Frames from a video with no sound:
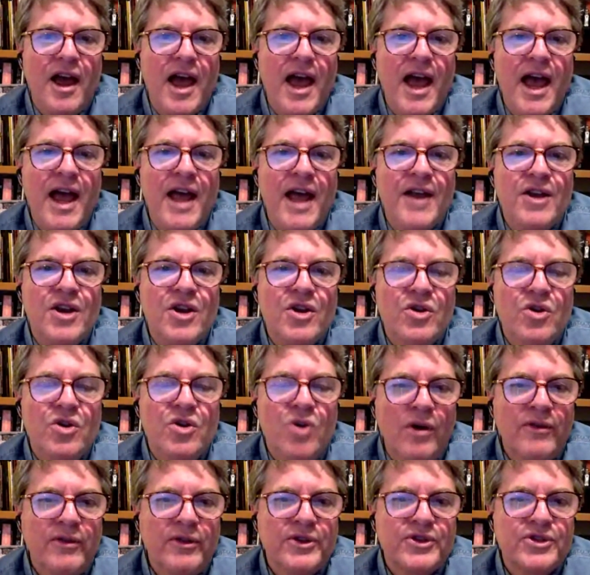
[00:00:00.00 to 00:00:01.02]
And
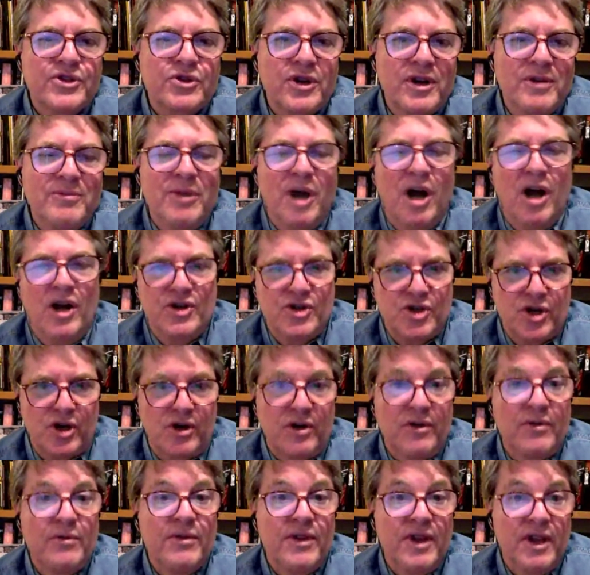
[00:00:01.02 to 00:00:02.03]
Norval
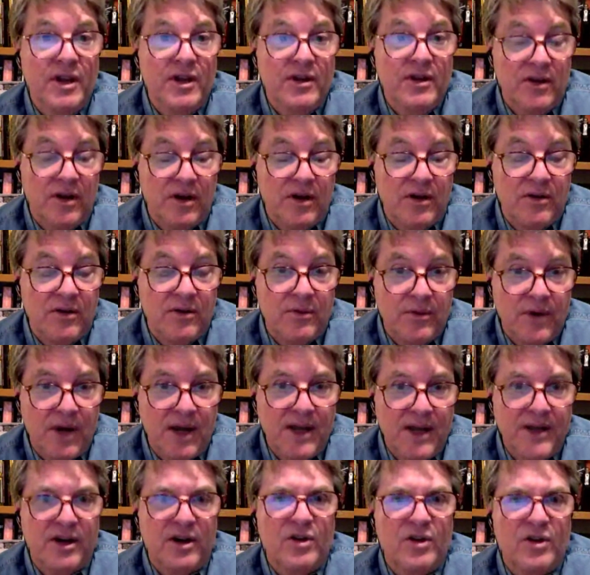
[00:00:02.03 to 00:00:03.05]
Scrimmonger, the
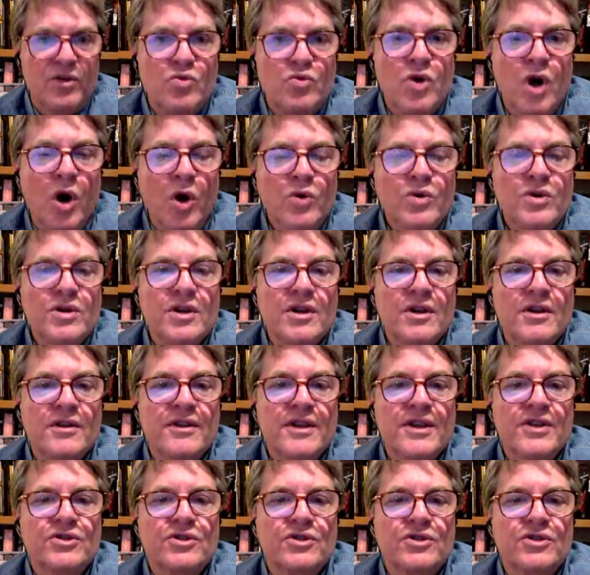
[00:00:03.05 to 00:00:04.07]
writer, wrote
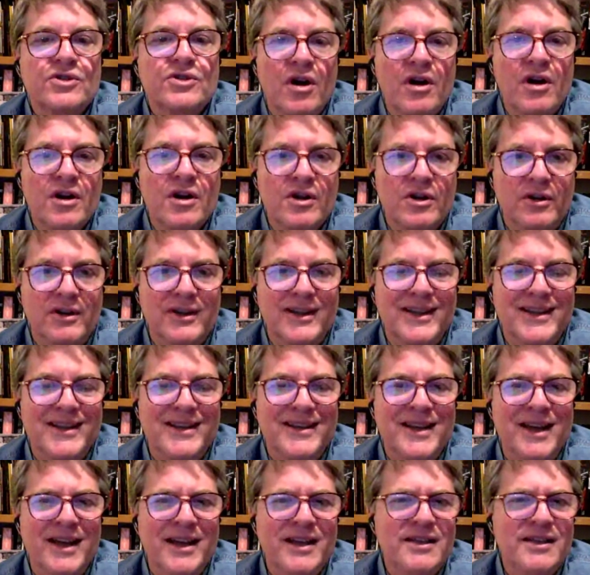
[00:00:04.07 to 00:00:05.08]
this article in
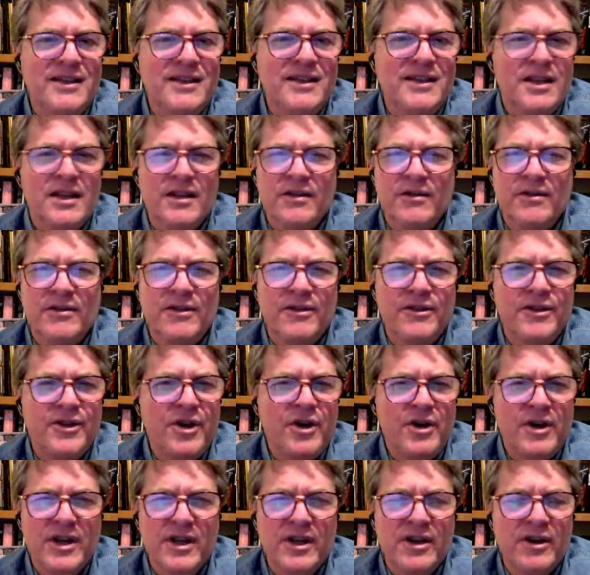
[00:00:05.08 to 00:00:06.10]

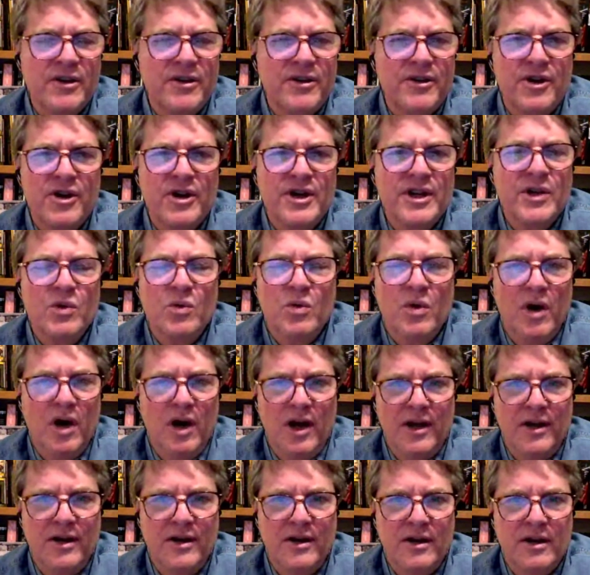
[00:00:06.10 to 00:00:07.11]
1930 or
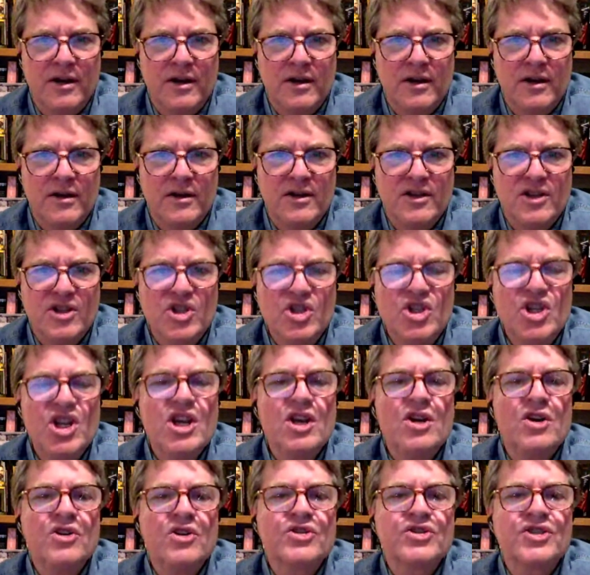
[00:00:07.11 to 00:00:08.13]
31,
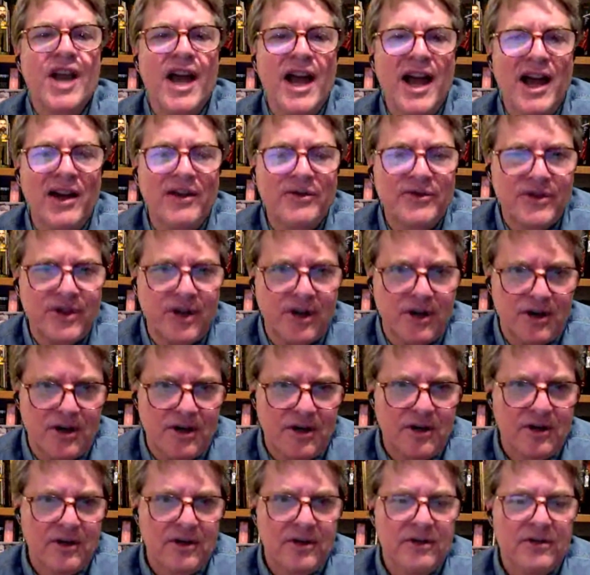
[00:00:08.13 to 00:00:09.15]
years after
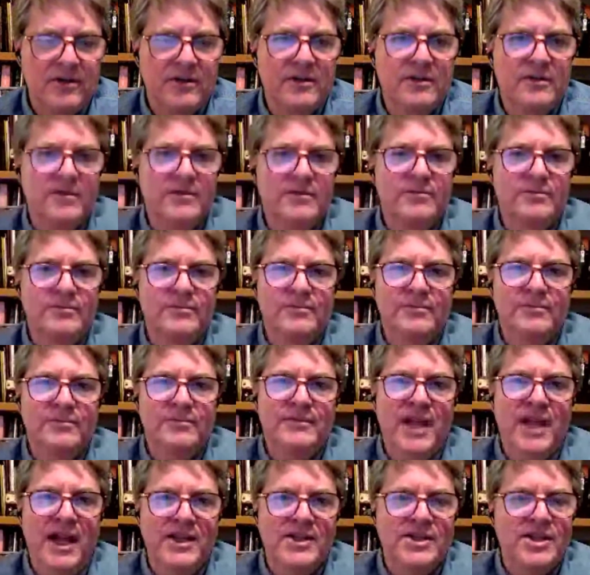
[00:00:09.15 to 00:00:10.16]

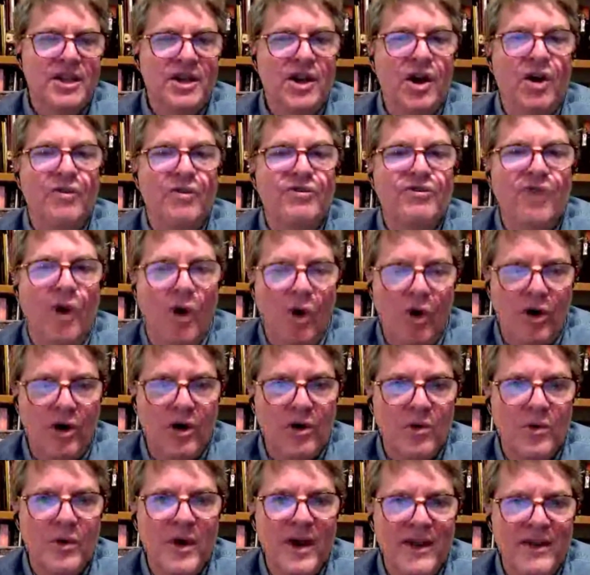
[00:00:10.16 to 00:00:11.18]

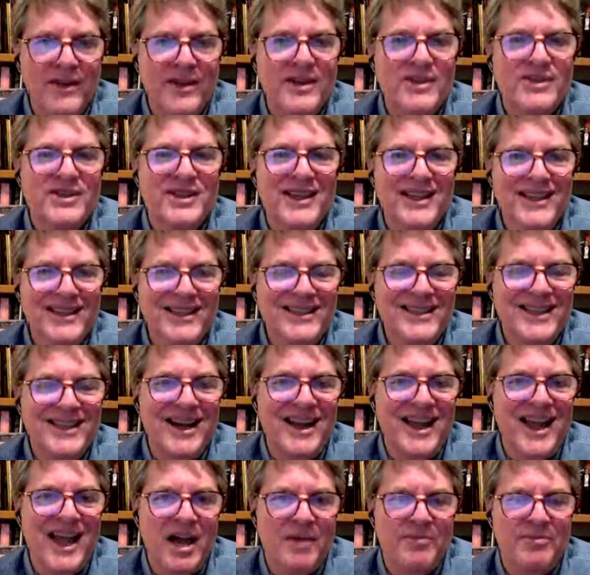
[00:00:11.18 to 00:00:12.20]
1904 when this
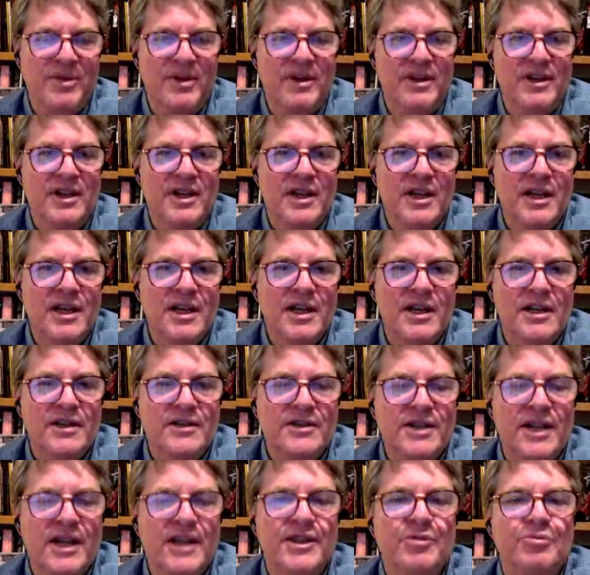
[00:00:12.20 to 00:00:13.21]
incident happened.
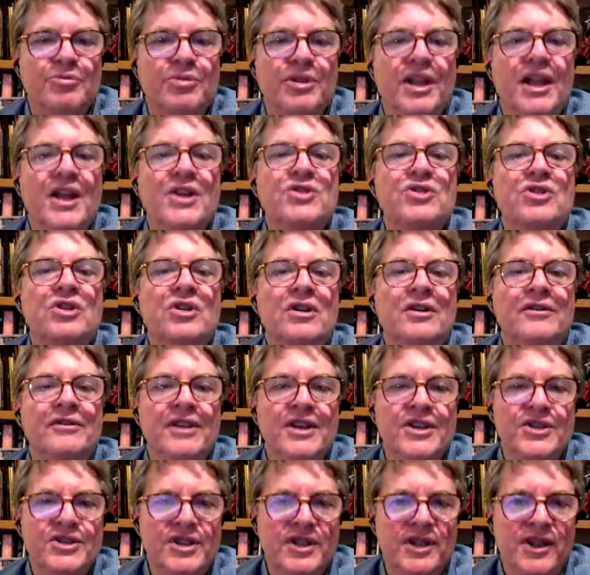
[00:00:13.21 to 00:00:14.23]
So I had the pleasure of
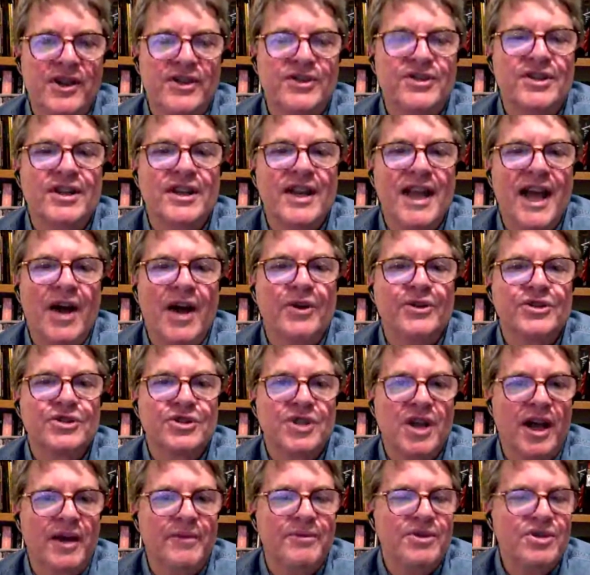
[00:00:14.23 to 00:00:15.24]
listening to this, and now it's
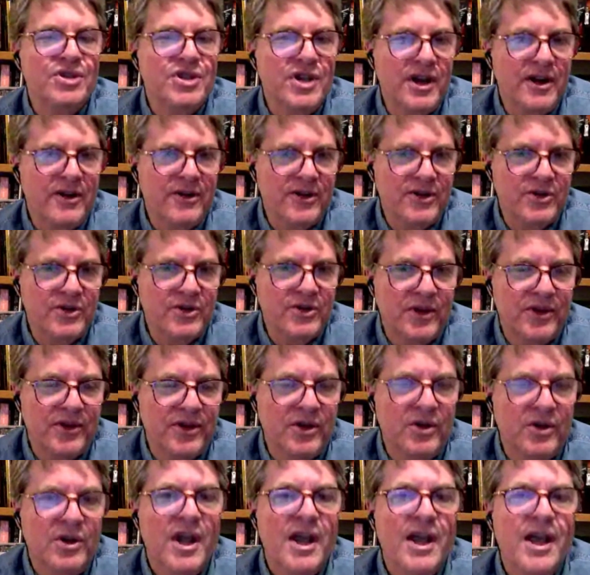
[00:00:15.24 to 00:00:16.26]
time to share this with
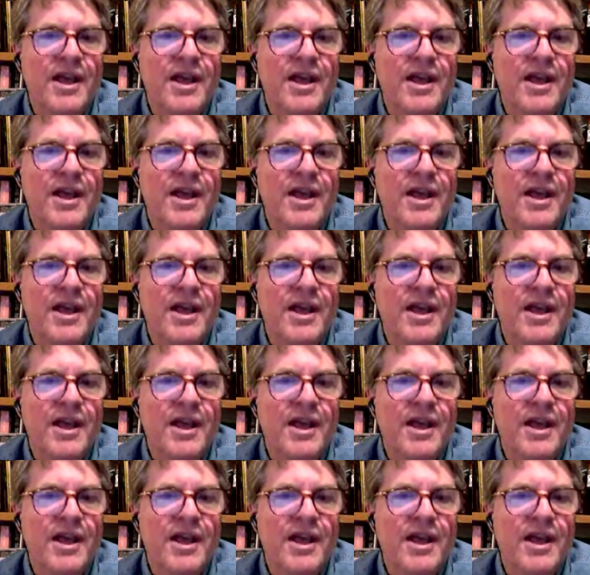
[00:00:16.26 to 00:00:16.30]
you.